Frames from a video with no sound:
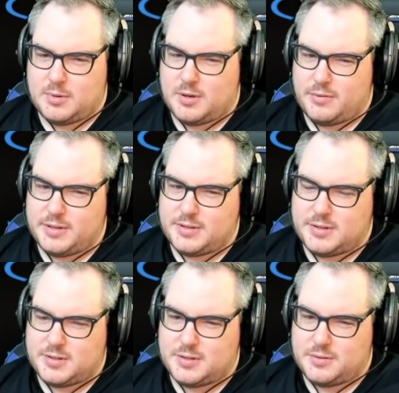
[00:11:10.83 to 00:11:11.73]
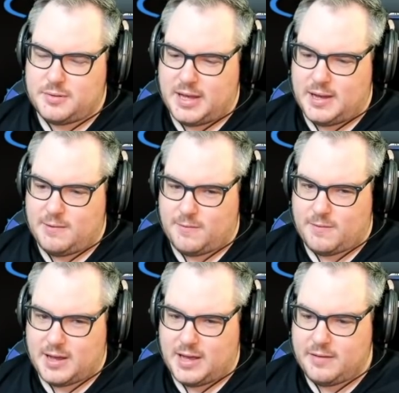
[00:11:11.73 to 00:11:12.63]
Going to do
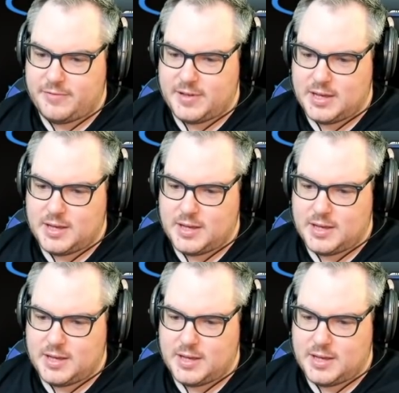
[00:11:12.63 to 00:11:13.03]
A-Ravi?